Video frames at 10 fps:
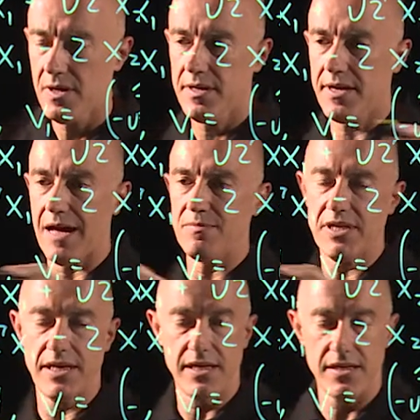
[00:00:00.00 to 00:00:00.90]
times
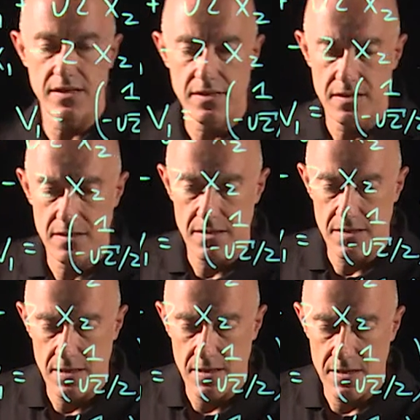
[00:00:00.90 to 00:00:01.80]
e
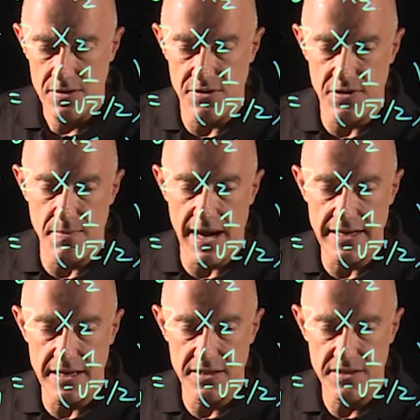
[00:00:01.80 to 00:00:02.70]
to the
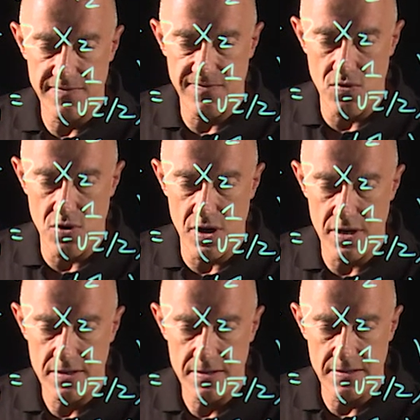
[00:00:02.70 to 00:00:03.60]
minus
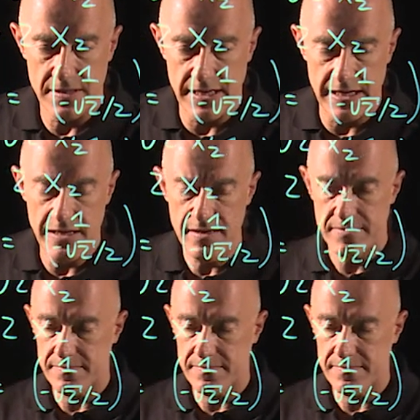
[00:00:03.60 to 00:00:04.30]
4 t